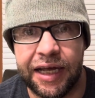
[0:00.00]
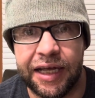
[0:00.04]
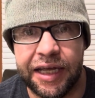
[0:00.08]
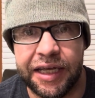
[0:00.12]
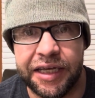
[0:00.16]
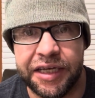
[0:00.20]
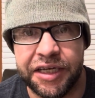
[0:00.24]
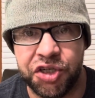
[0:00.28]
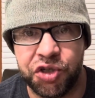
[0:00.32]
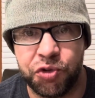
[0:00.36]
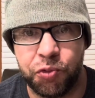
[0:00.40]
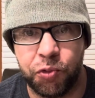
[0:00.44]

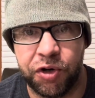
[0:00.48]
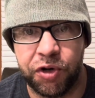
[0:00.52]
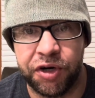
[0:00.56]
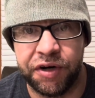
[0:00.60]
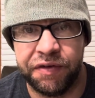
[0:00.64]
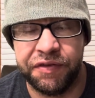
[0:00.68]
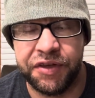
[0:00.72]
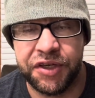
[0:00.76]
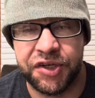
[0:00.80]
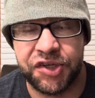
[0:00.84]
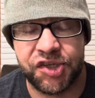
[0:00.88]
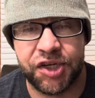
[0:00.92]
each one
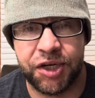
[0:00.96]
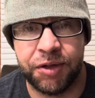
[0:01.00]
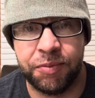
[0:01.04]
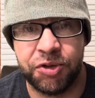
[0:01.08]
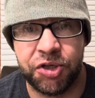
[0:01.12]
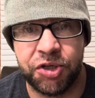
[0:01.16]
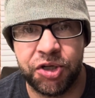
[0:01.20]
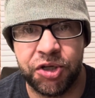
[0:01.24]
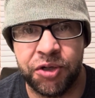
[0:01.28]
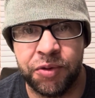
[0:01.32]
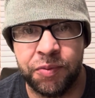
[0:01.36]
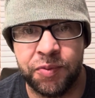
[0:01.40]
of these
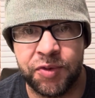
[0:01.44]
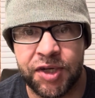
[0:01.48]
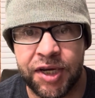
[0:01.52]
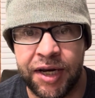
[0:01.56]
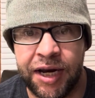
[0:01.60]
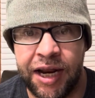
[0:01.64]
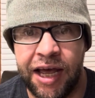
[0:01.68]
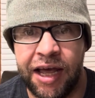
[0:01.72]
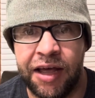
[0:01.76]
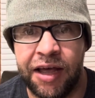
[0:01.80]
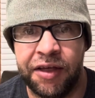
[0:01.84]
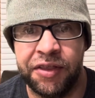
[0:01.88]
symptoms, and
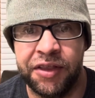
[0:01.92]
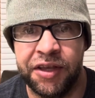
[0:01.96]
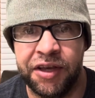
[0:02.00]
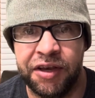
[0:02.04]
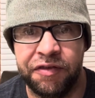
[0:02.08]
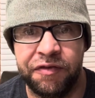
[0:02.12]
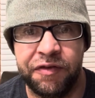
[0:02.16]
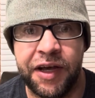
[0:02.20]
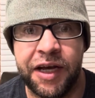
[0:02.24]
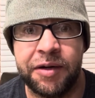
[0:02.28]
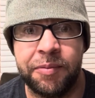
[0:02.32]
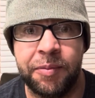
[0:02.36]
how they
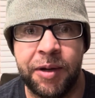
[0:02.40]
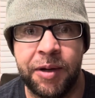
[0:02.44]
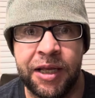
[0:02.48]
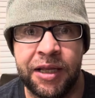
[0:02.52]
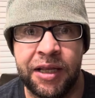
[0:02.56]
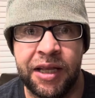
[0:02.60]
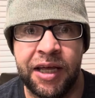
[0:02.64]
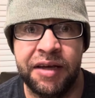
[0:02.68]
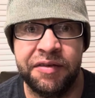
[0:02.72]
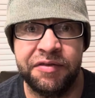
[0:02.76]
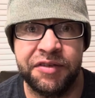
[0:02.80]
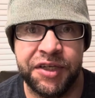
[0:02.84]
affect my
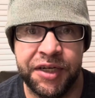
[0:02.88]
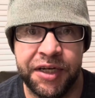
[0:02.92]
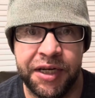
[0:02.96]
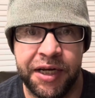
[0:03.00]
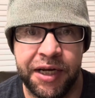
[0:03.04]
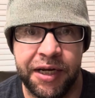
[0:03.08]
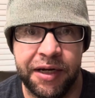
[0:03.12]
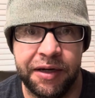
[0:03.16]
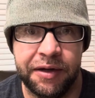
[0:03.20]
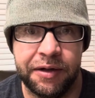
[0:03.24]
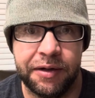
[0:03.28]
life today.